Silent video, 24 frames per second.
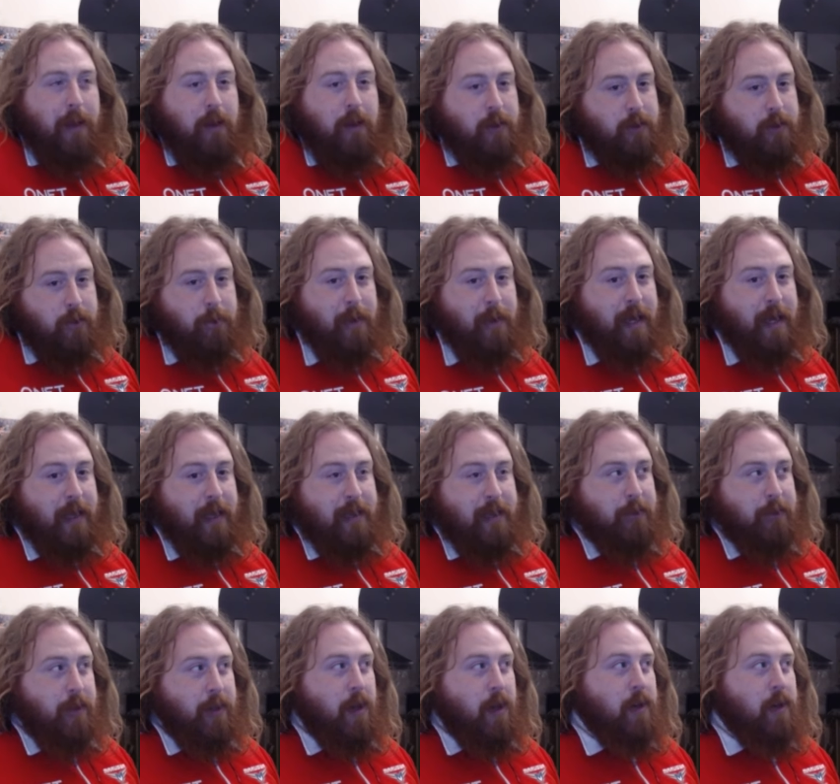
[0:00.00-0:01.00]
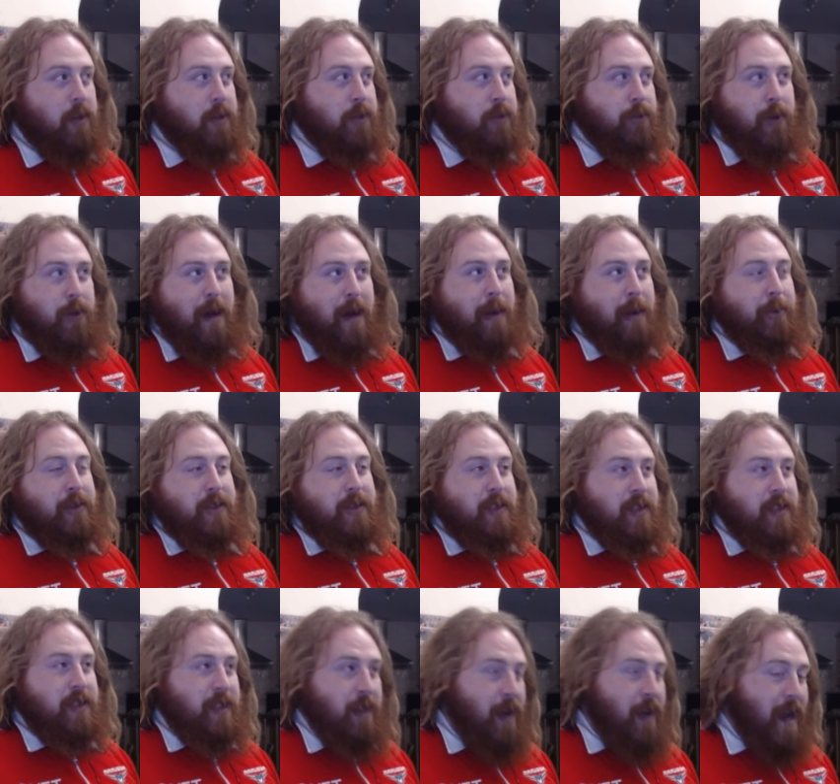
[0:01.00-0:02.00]
look to replace regardless of what happens
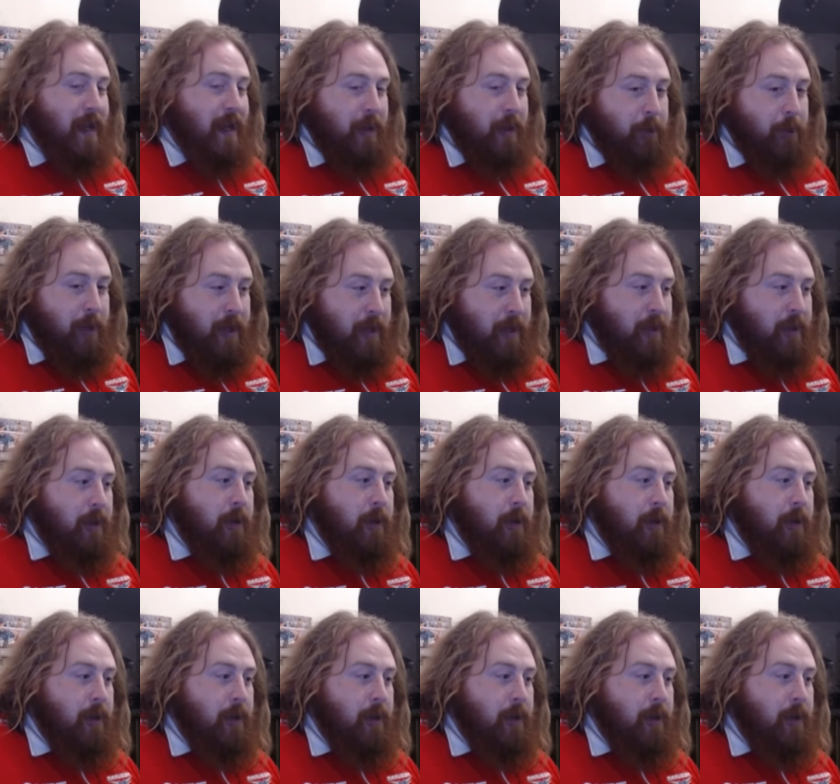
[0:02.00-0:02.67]
this year anyway.